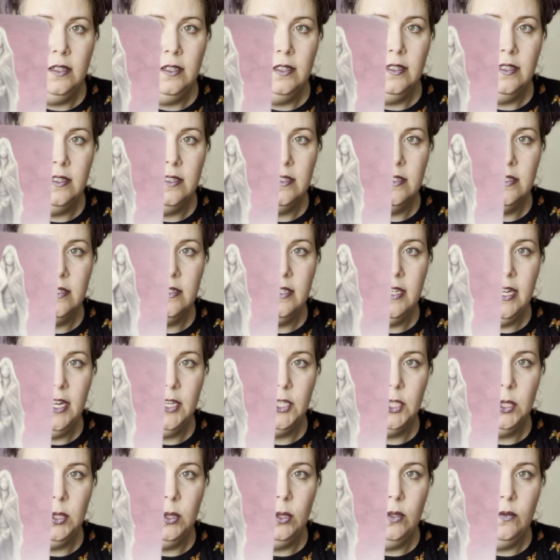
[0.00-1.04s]
this
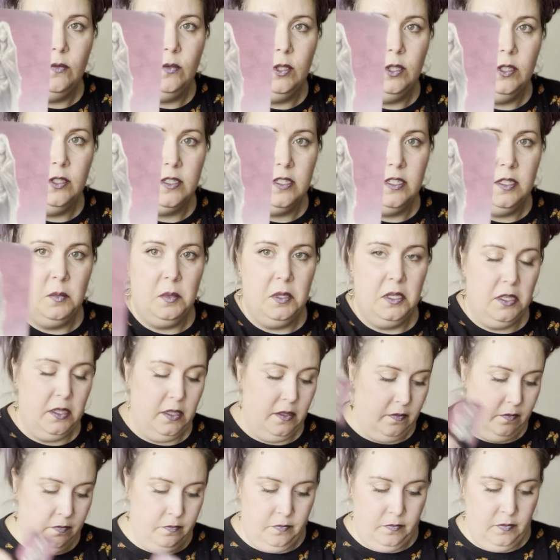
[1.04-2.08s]
statue of what looks to
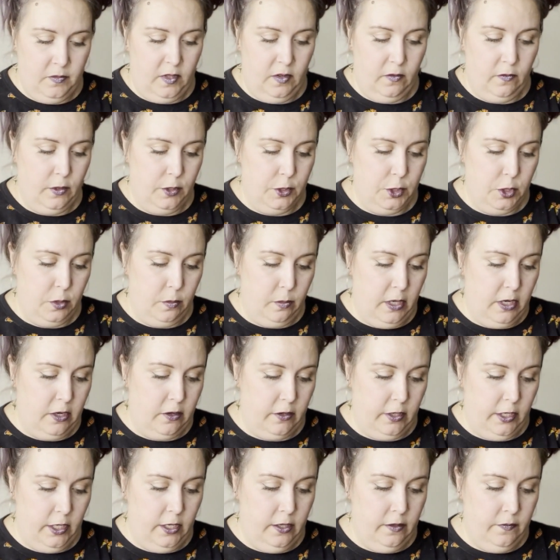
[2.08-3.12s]
be the Virgin
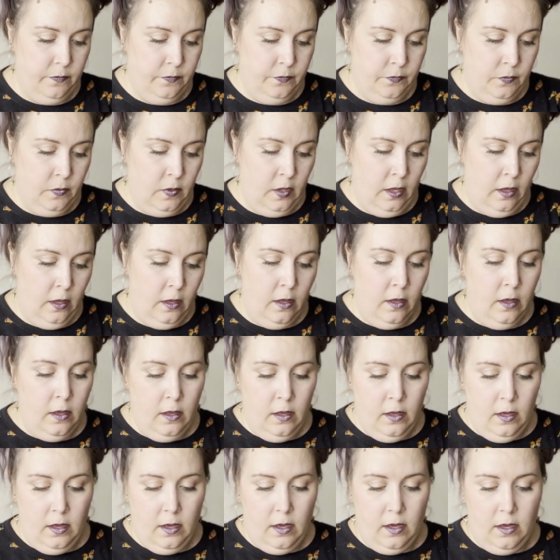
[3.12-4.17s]
Mary,
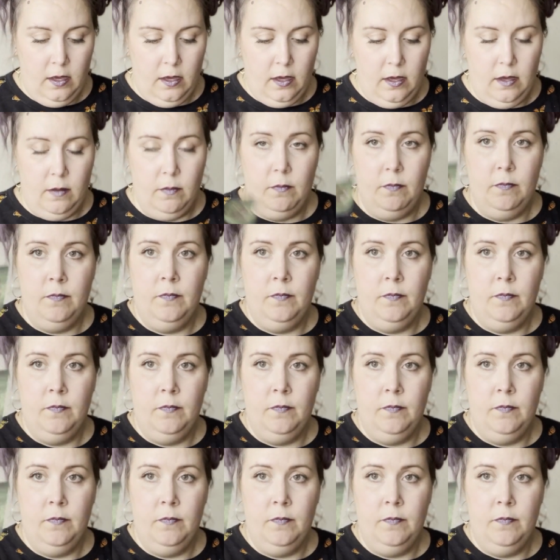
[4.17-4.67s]
an